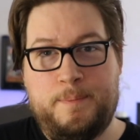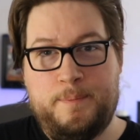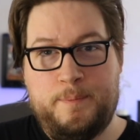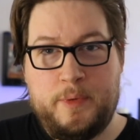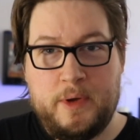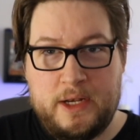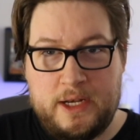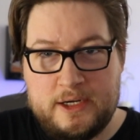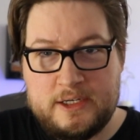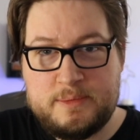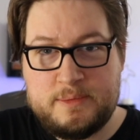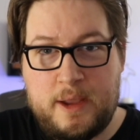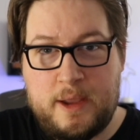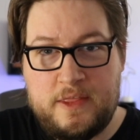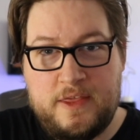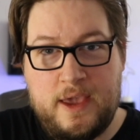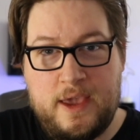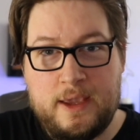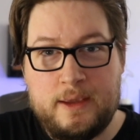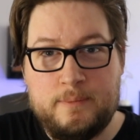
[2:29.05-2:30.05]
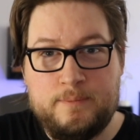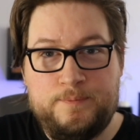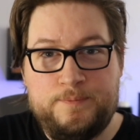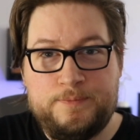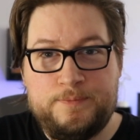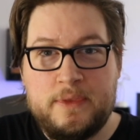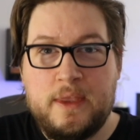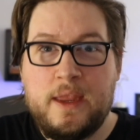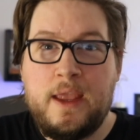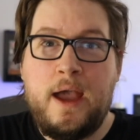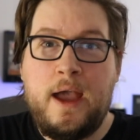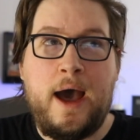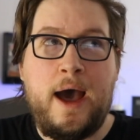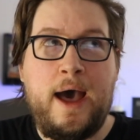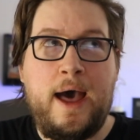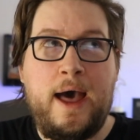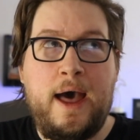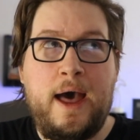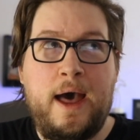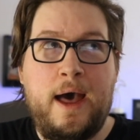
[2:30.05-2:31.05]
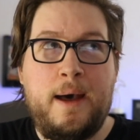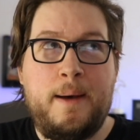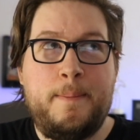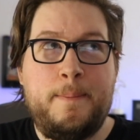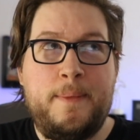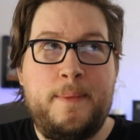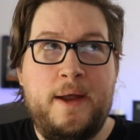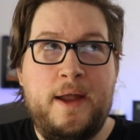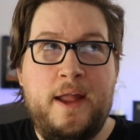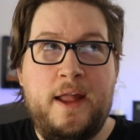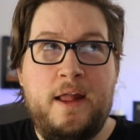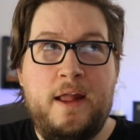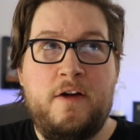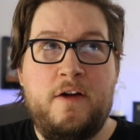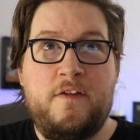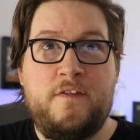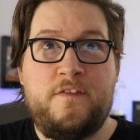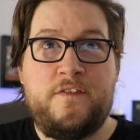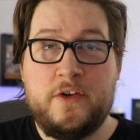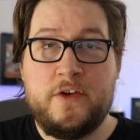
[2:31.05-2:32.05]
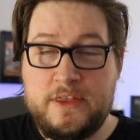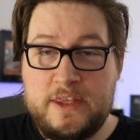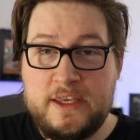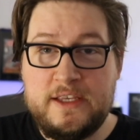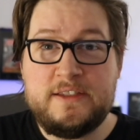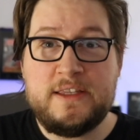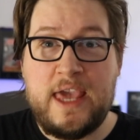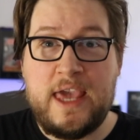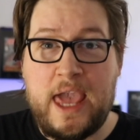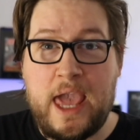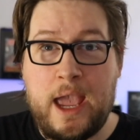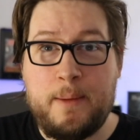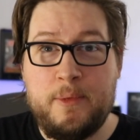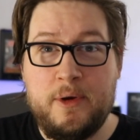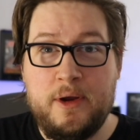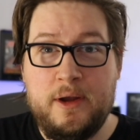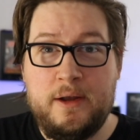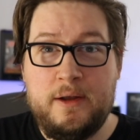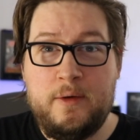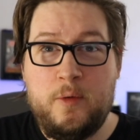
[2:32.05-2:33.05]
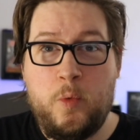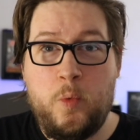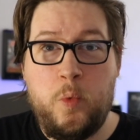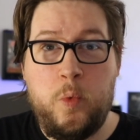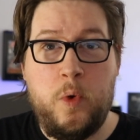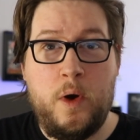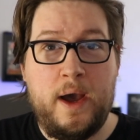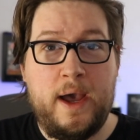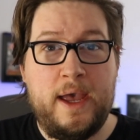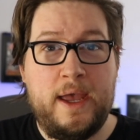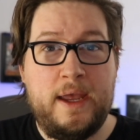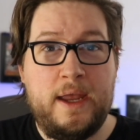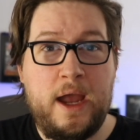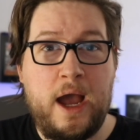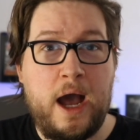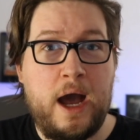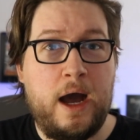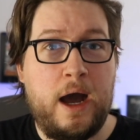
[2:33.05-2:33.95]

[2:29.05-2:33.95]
But here's my thing. For this camera, what